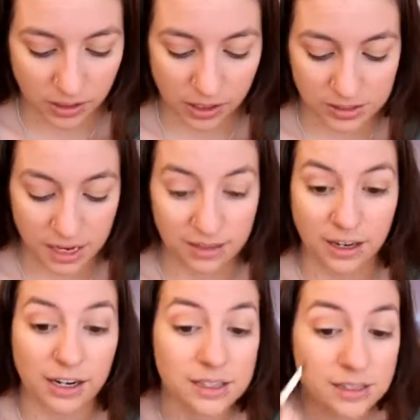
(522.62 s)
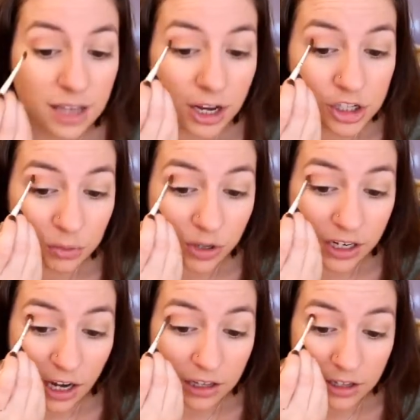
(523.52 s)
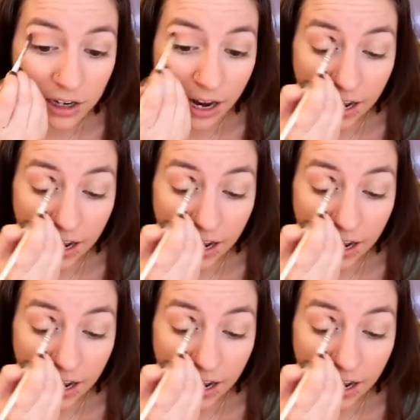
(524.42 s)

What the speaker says: because I think it is such a pretty color.